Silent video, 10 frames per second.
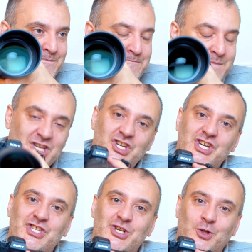much
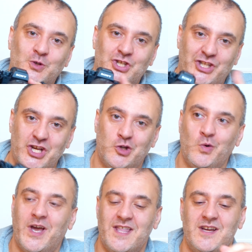easier to stitch
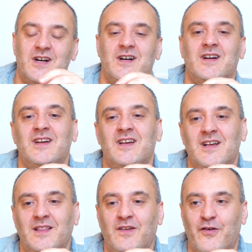together
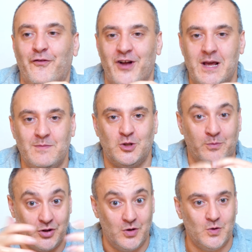different frames to
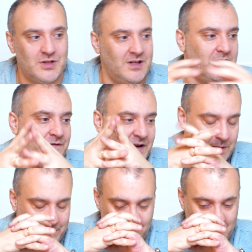produce the
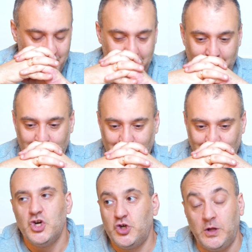final panorama.
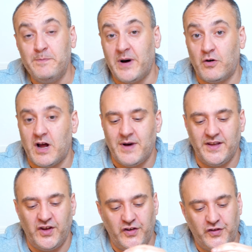Shooting panorama
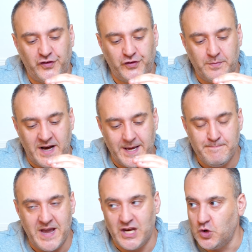is my
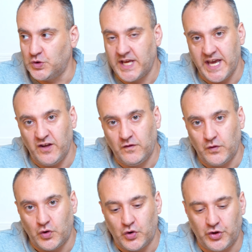main use case
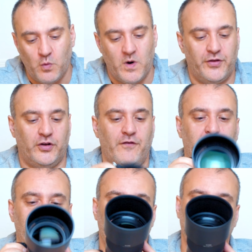for the
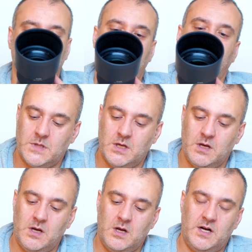135.
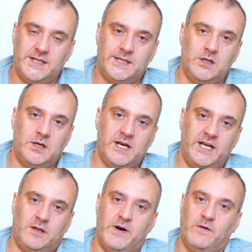Let's look
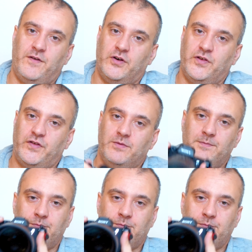at manual focus.